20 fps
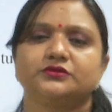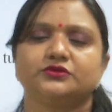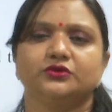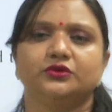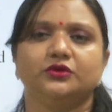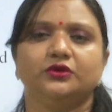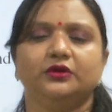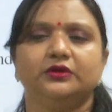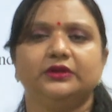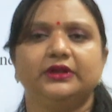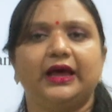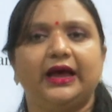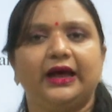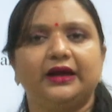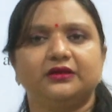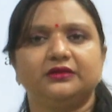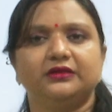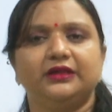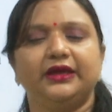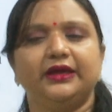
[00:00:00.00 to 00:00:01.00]
so
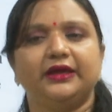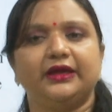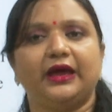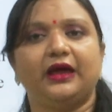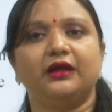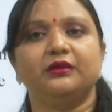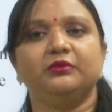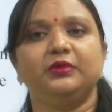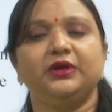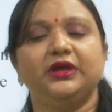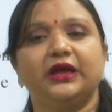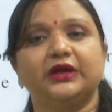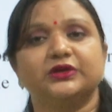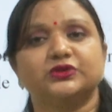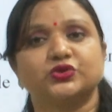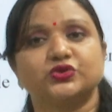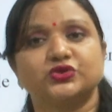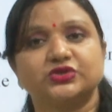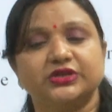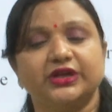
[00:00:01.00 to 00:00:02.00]
that they can be
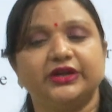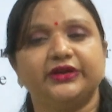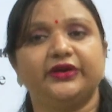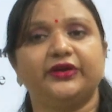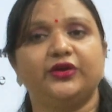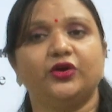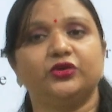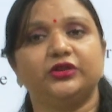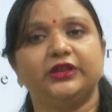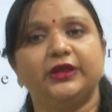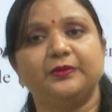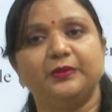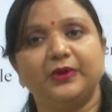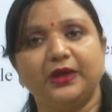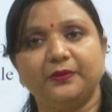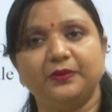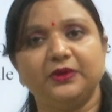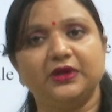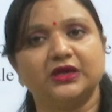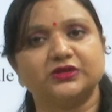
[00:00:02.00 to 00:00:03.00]
associated or they
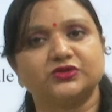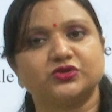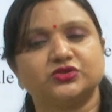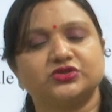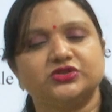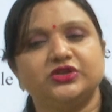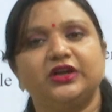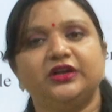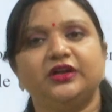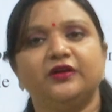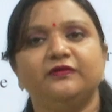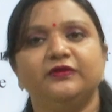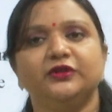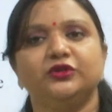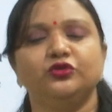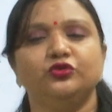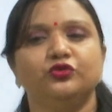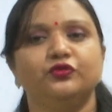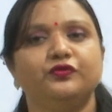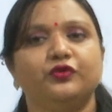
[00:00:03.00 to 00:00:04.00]
may be associated
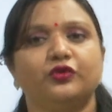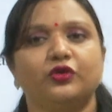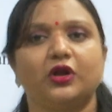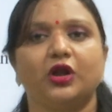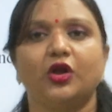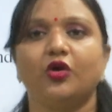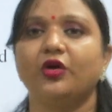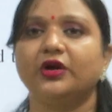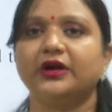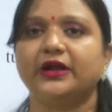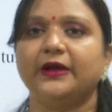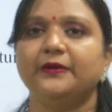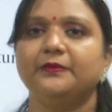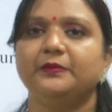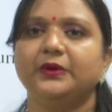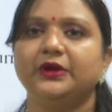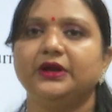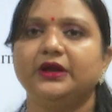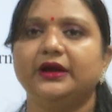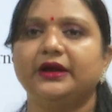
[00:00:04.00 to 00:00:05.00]
with you for a longer
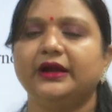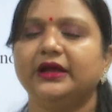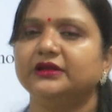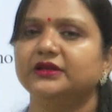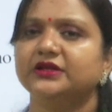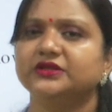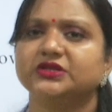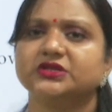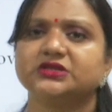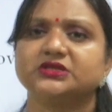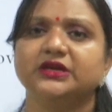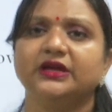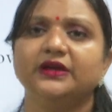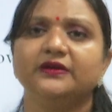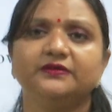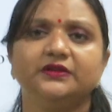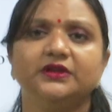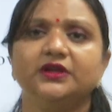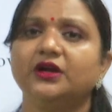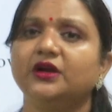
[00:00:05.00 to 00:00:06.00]
time period and they just
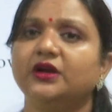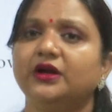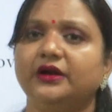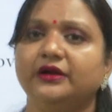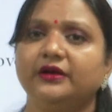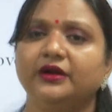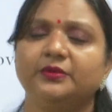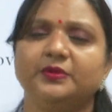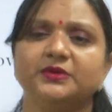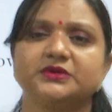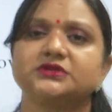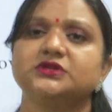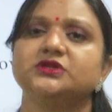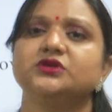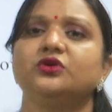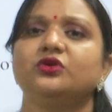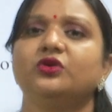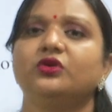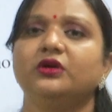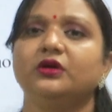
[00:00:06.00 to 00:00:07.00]
give their 100
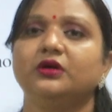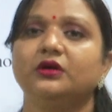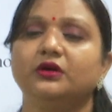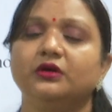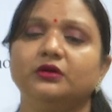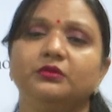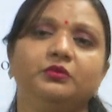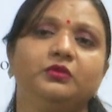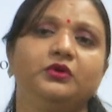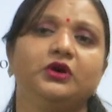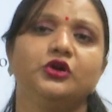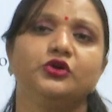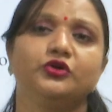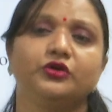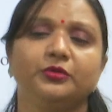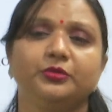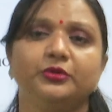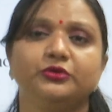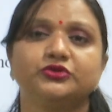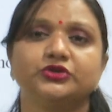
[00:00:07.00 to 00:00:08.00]
percent uh,
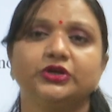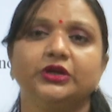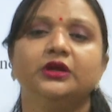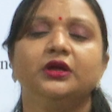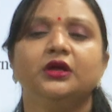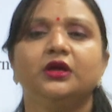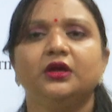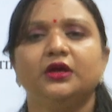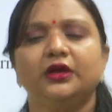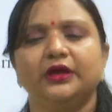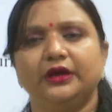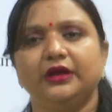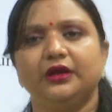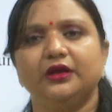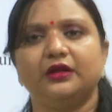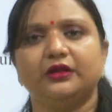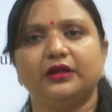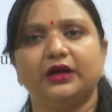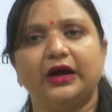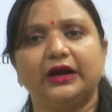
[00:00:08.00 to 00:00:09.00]
contribution
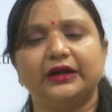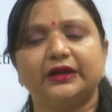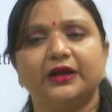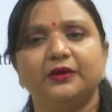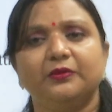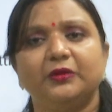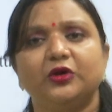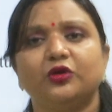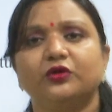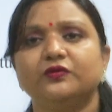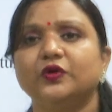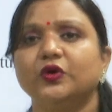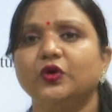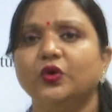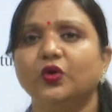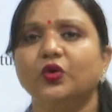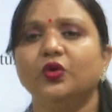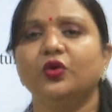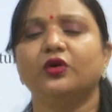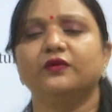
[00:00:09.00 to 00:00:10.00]
in the attainment of the
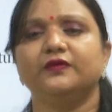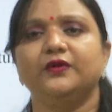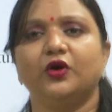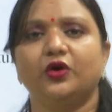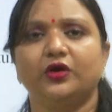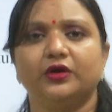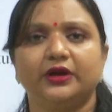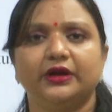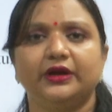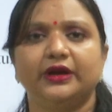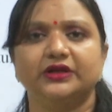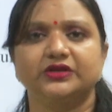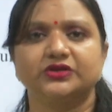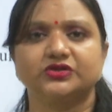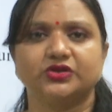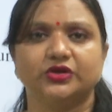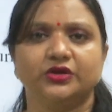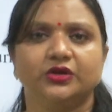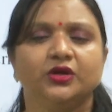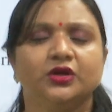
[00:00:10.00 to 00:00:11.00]
goal of the
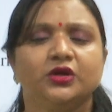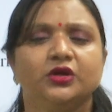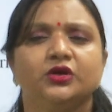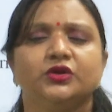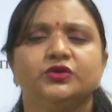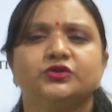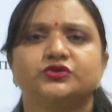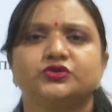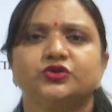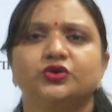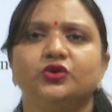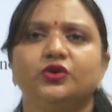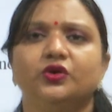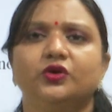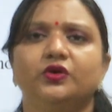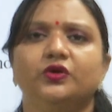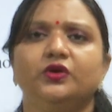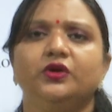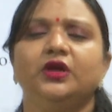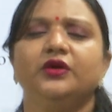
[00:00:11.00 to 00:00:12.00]
organization. So,
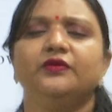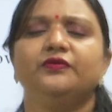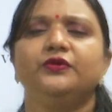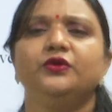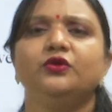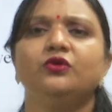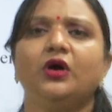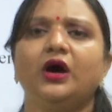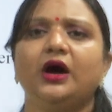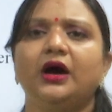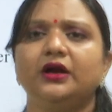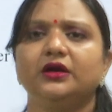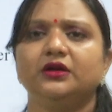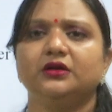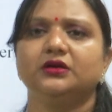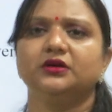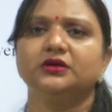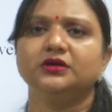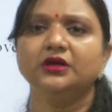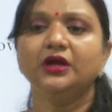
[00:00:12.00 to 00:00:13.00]
uh, if you are
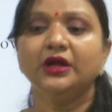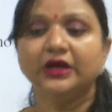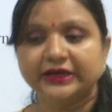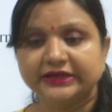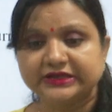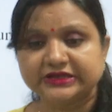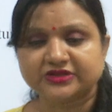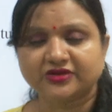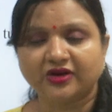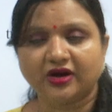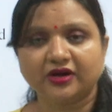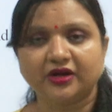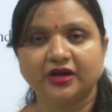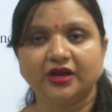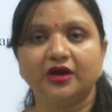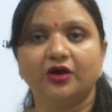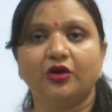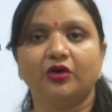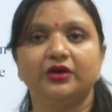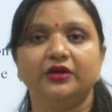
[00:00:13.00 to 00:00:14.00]
uh,
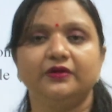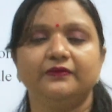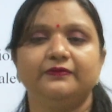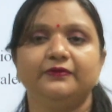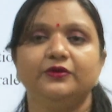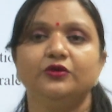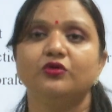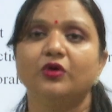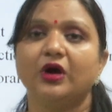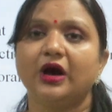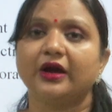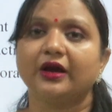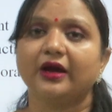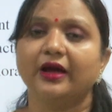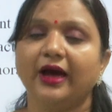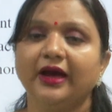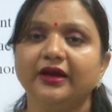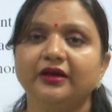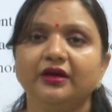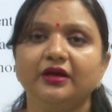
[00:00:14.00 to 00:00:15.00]
instructing or if you are
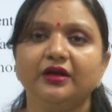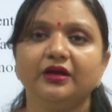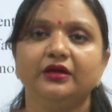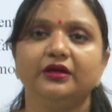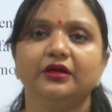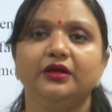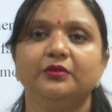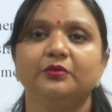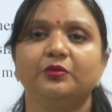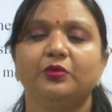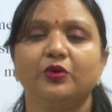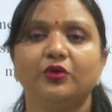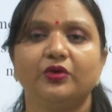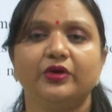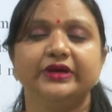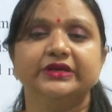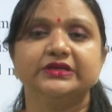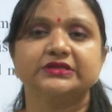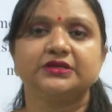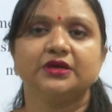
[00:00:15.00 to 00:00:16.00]
guiding
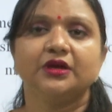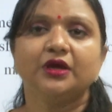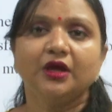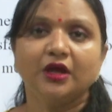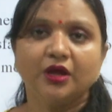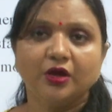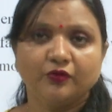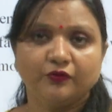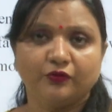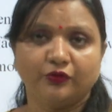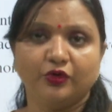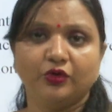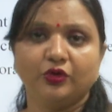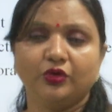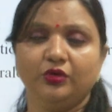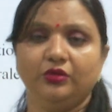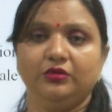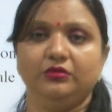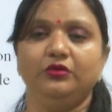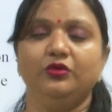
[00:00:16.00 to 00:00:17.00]
employees for
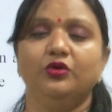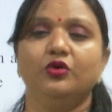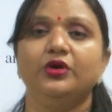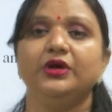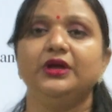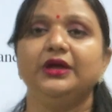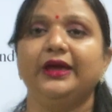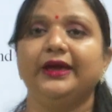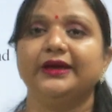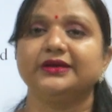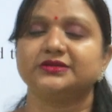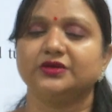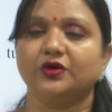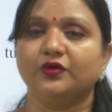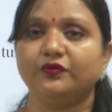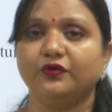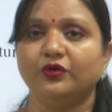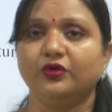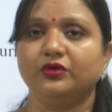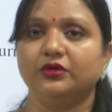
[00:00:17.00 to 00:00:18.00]
going ex
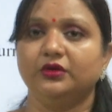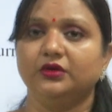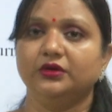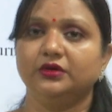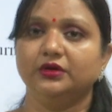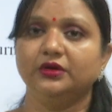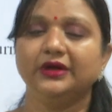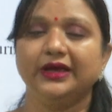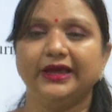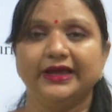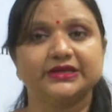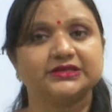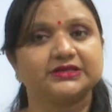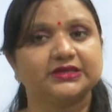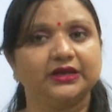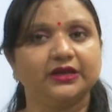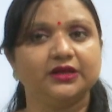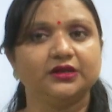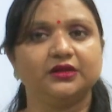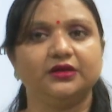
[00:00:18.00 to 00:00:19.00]
or for uh,
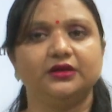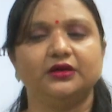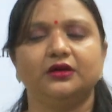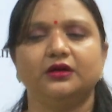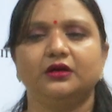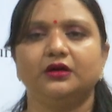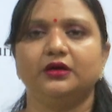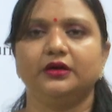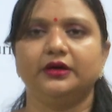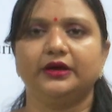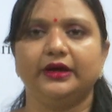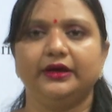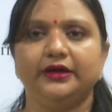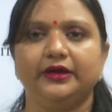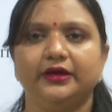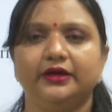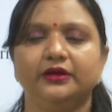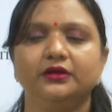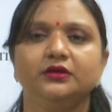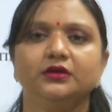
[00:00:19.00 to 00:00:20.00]
excelling their uh,
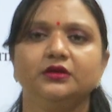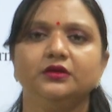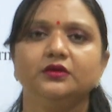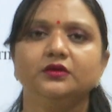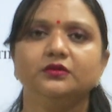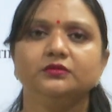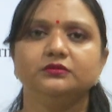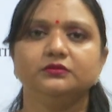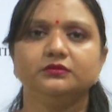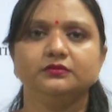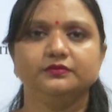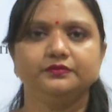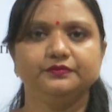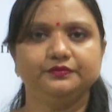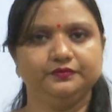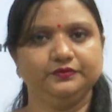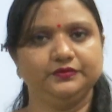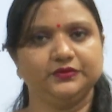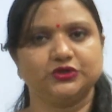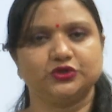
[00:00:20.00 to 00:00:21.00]
career,
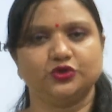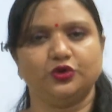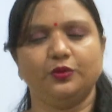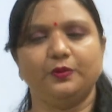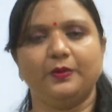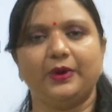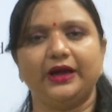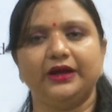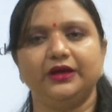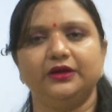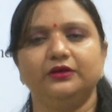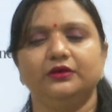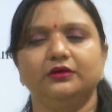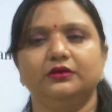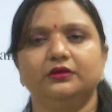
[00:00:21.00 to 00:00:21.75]
so by